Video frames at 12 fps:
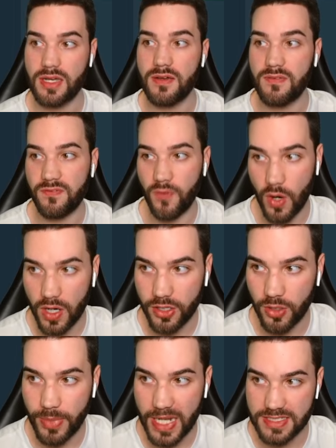four
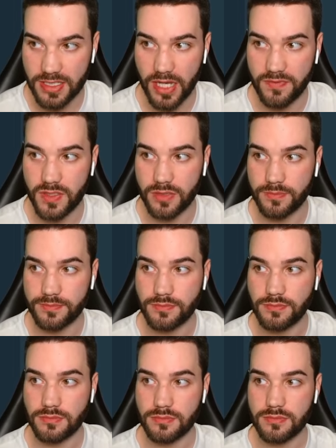hundred bets left.
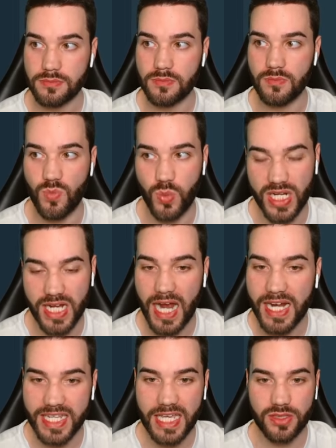We got
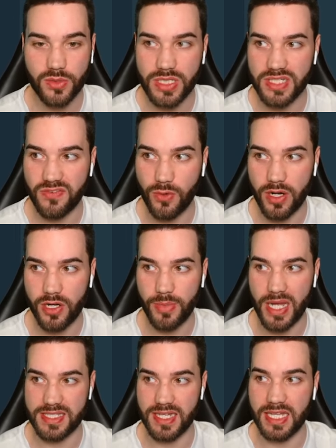to get through these four hundred
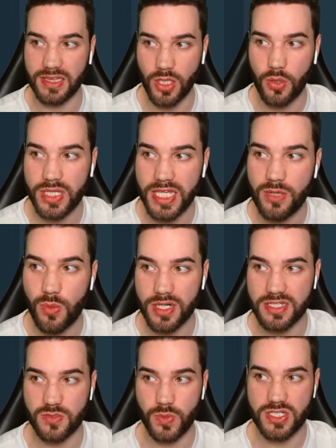bets. I low-key want to
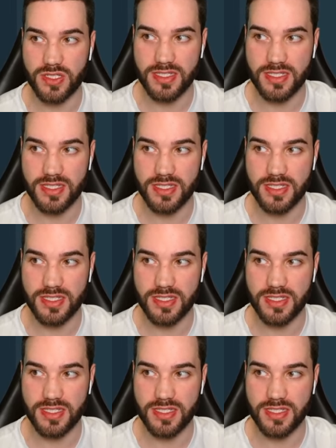switch the